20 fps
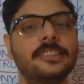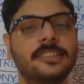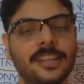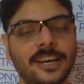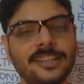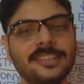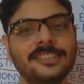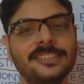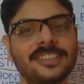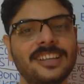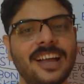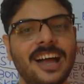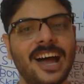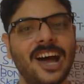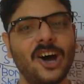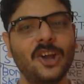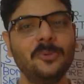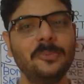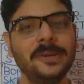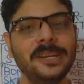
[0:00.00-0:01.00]
Thus
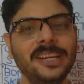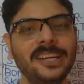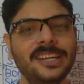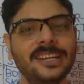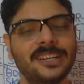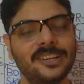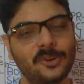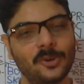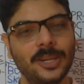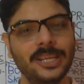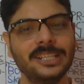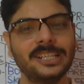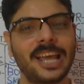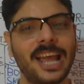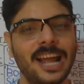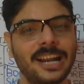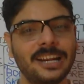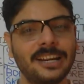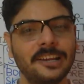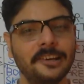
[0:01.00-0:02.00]
I'll be knowing
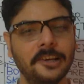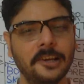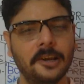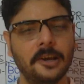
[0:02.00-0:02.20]
that